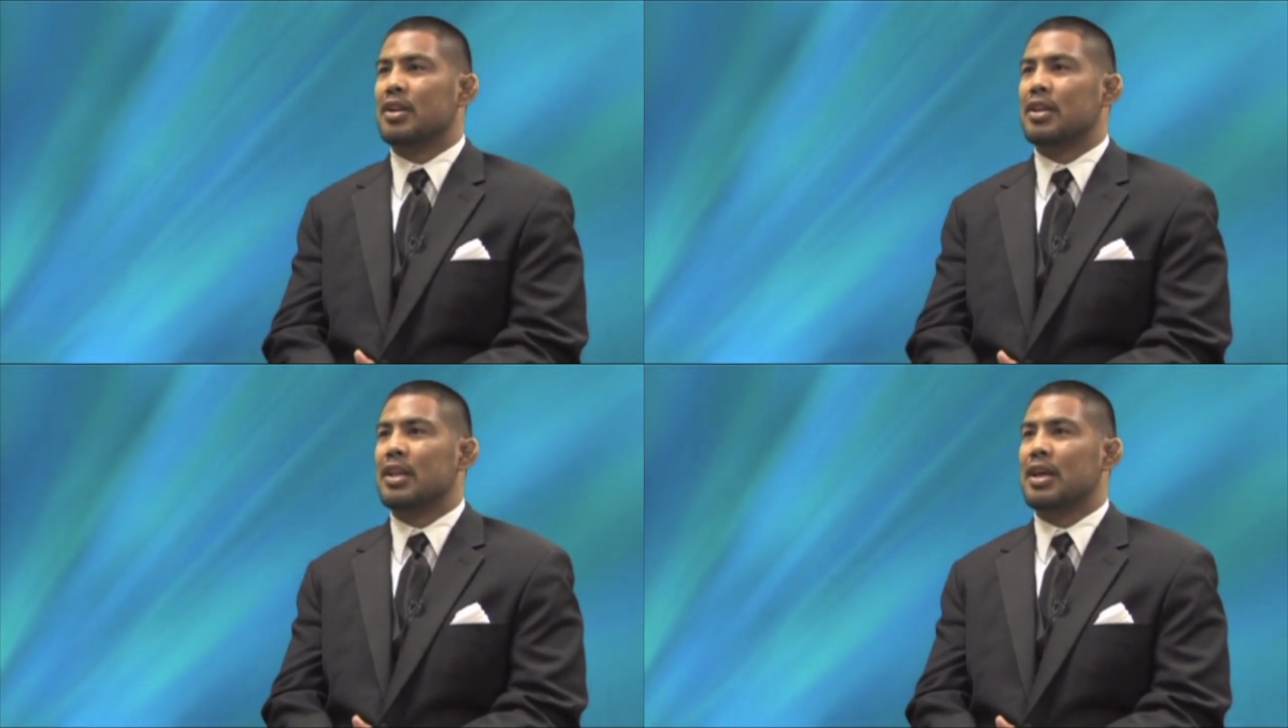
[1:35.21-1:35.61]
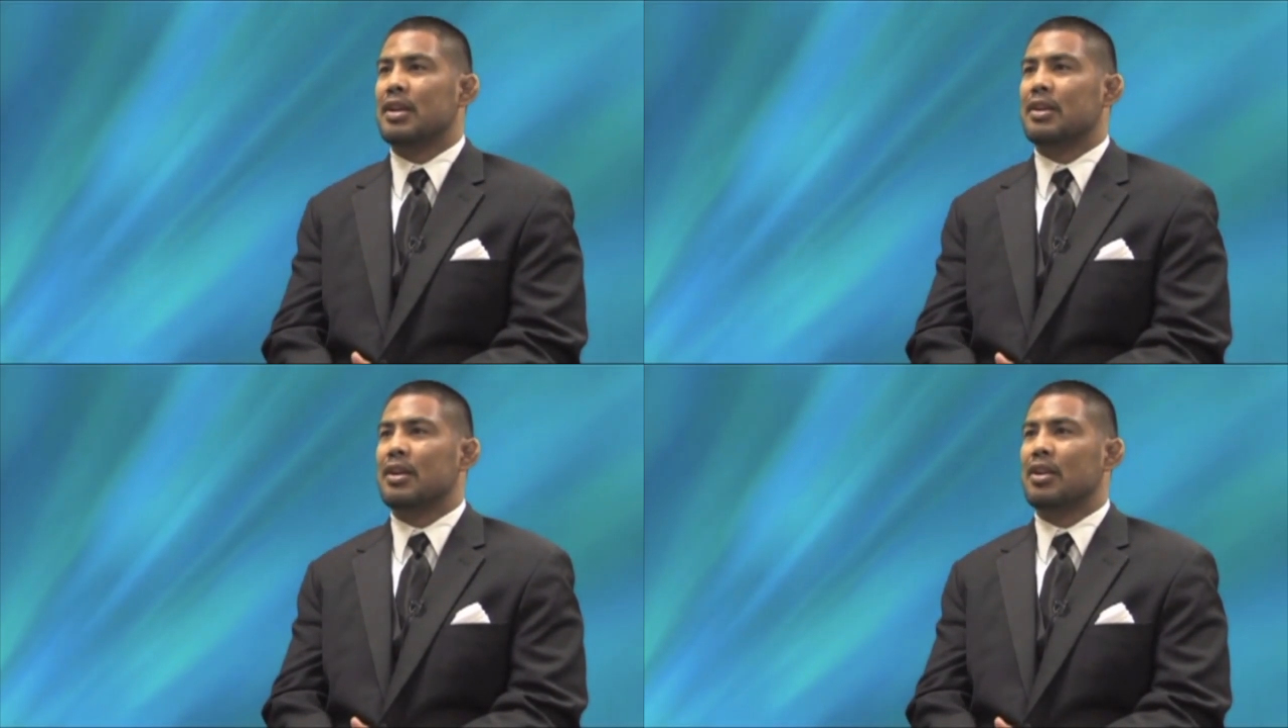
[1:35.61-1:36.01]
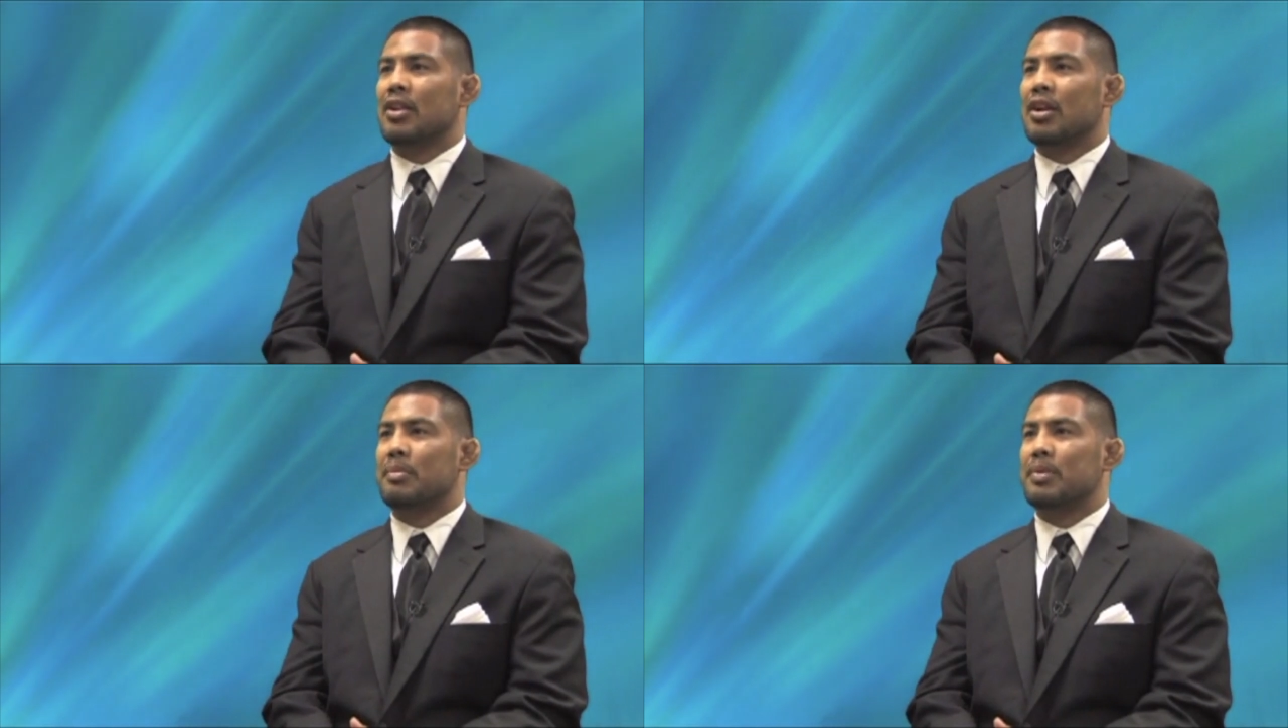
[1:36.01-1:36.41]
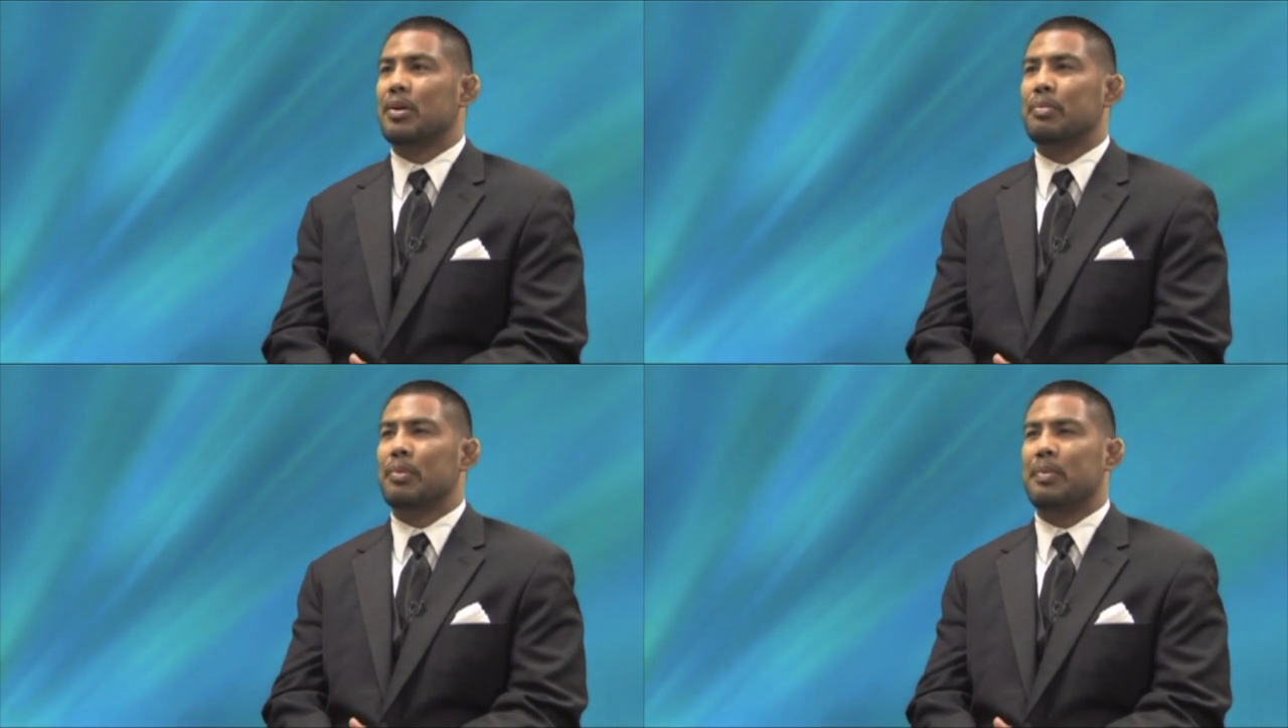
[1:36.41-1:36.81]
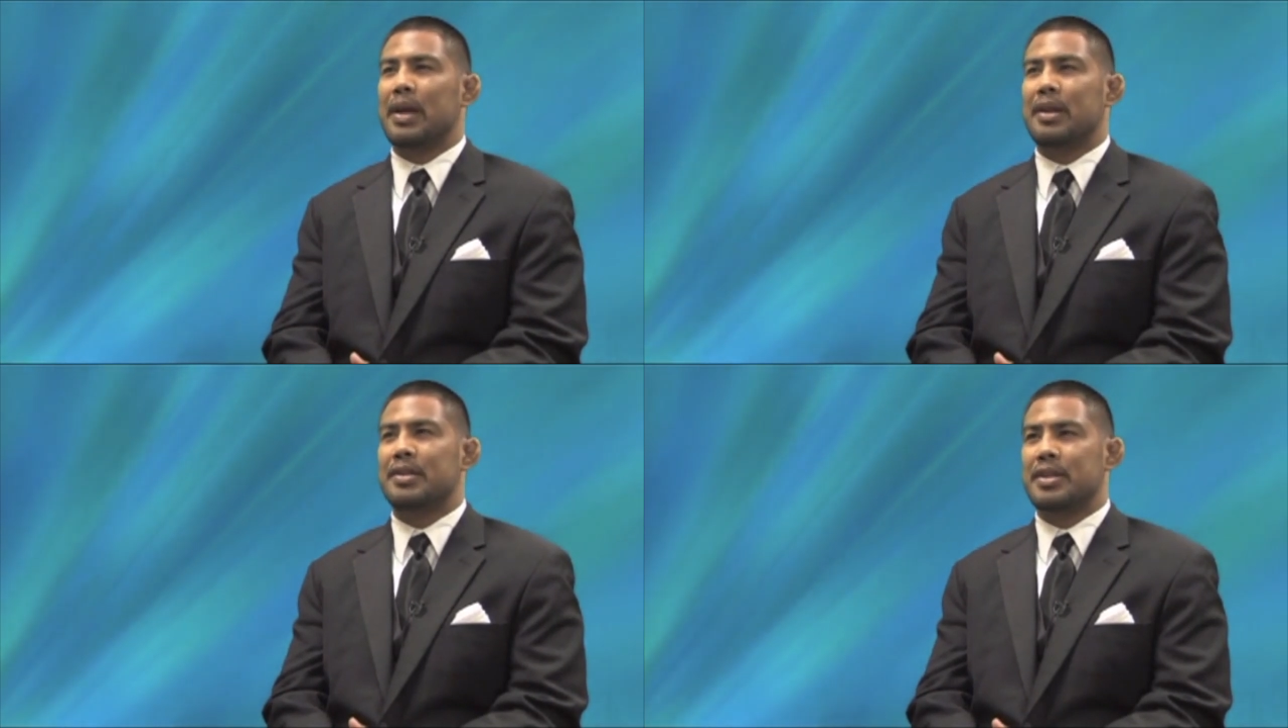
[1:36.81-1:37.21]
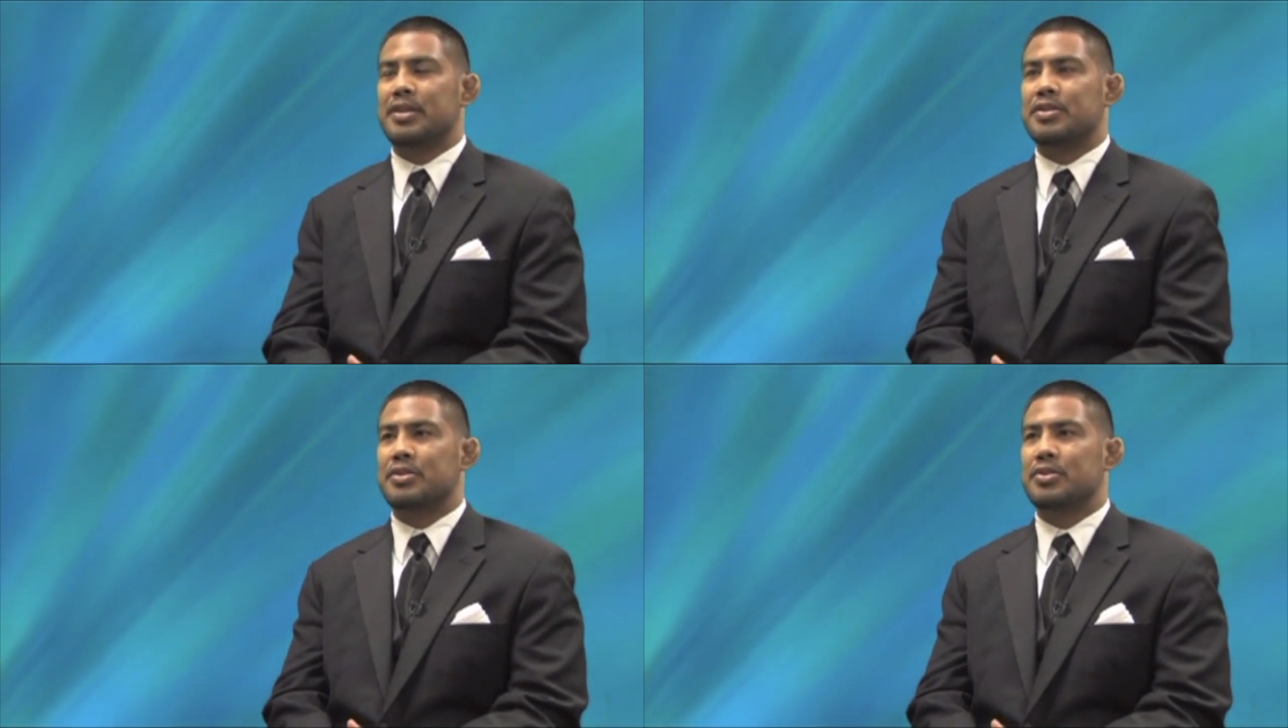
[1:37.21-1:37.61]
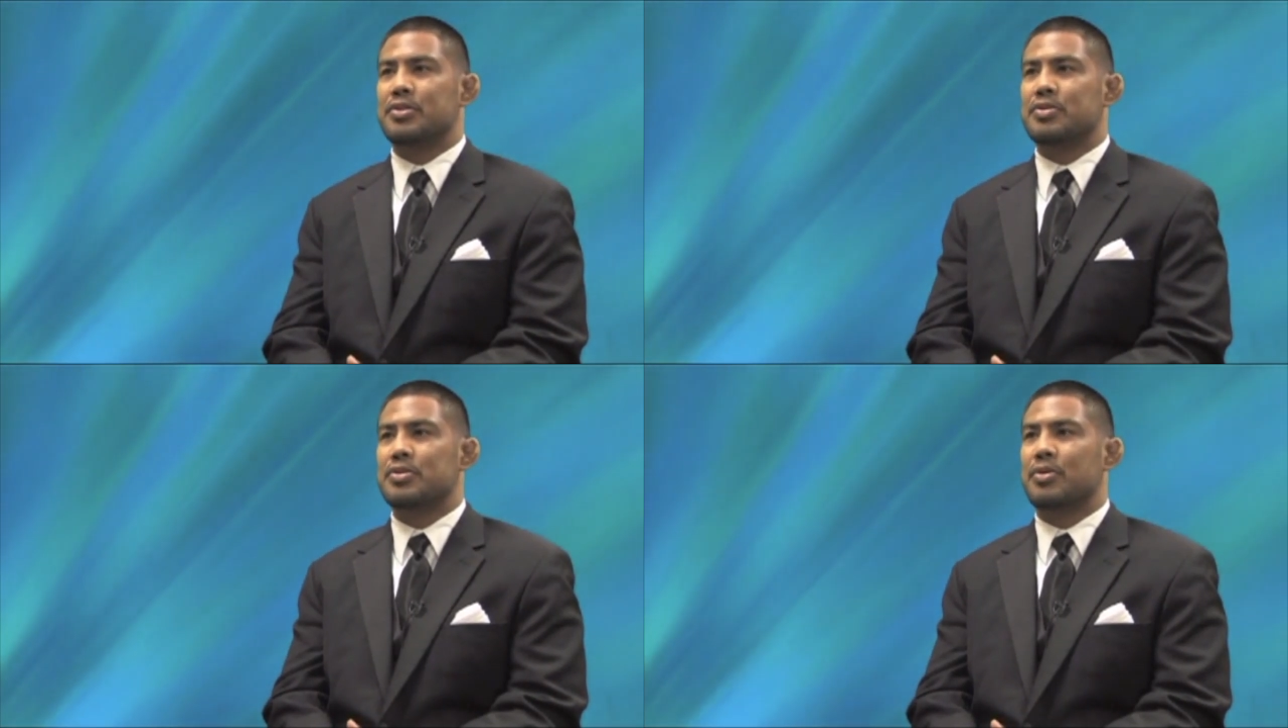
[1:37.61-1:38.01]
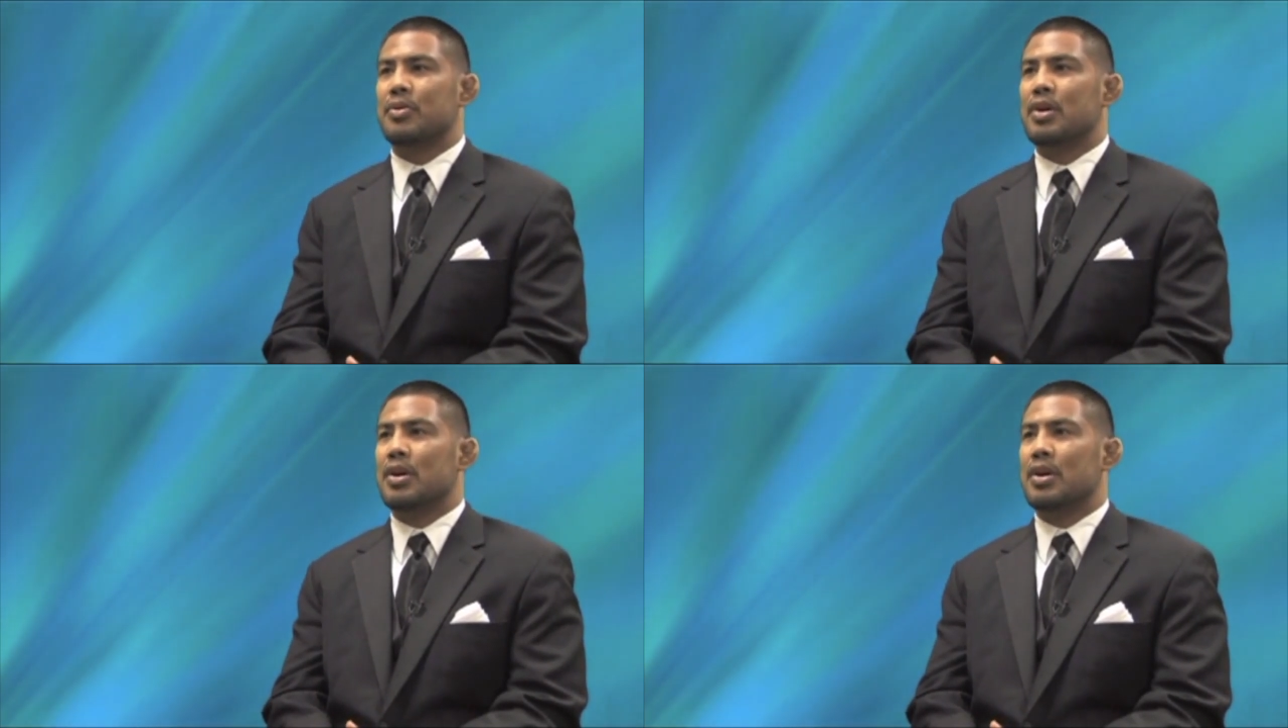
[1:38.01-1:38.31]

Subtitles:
that a lot of people paid attention to. So,